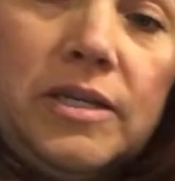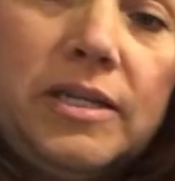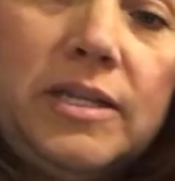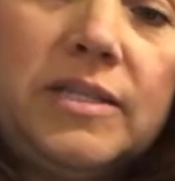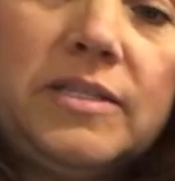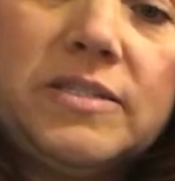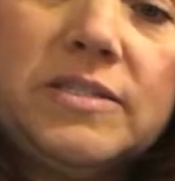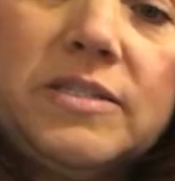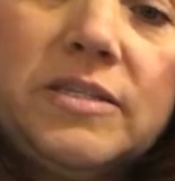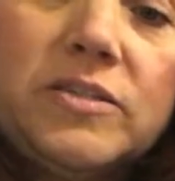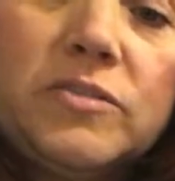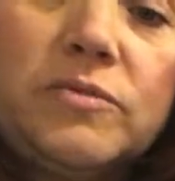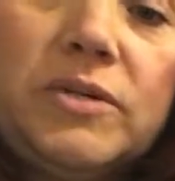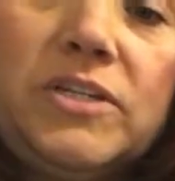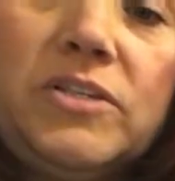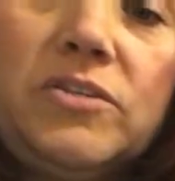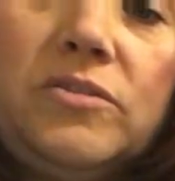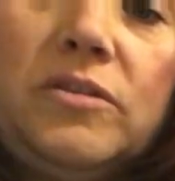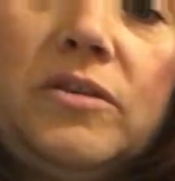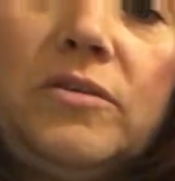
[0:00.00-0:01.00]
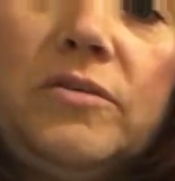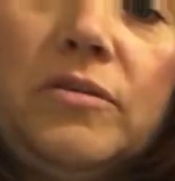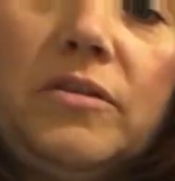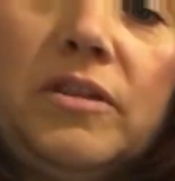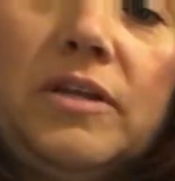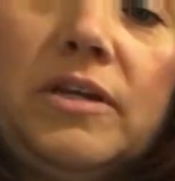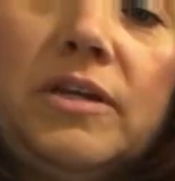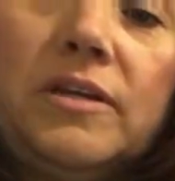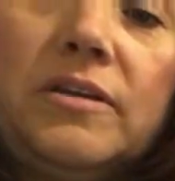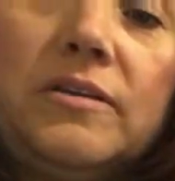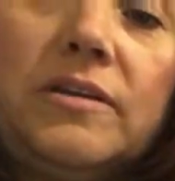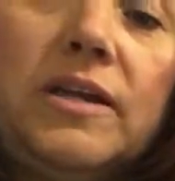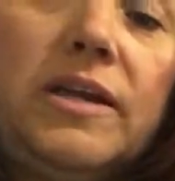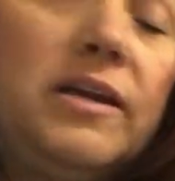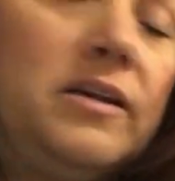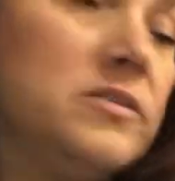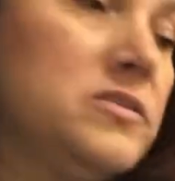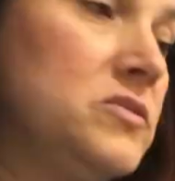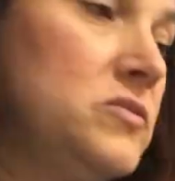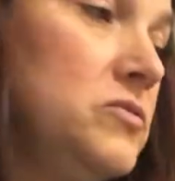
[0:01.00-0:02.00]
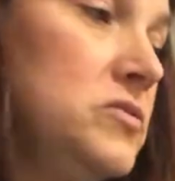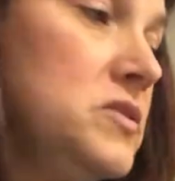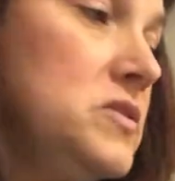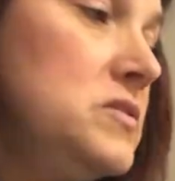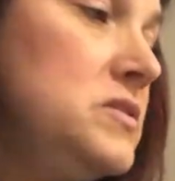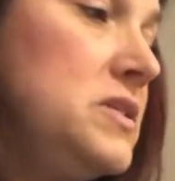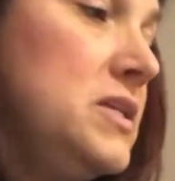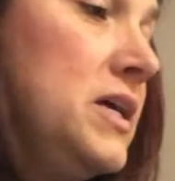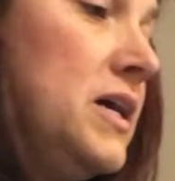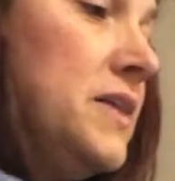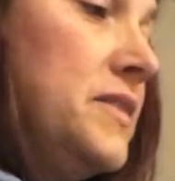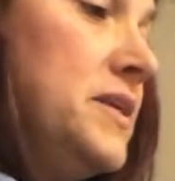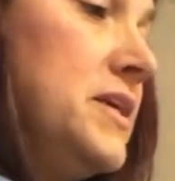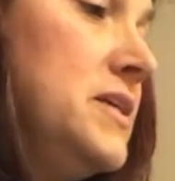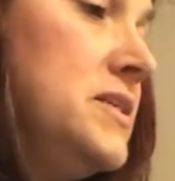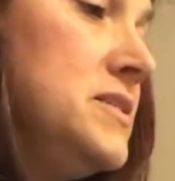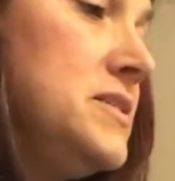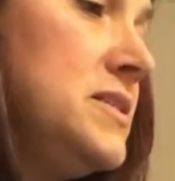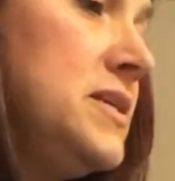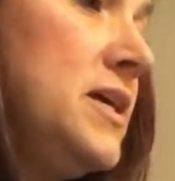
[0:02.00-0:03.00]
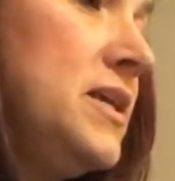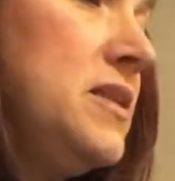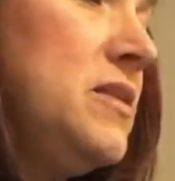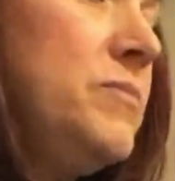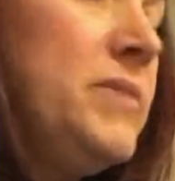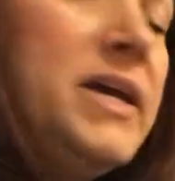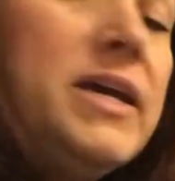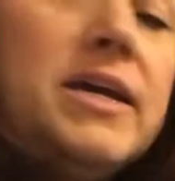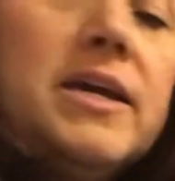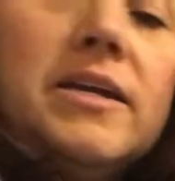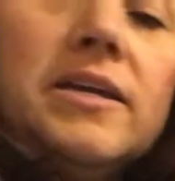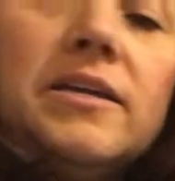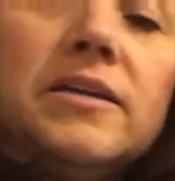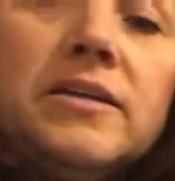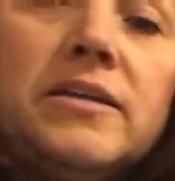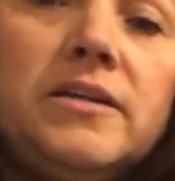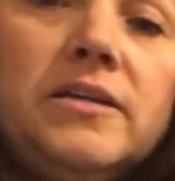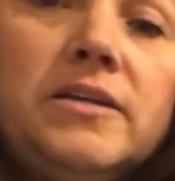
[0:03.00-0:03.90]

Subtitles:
And it sticks right to the whole thing. I also did it on the inside of the bag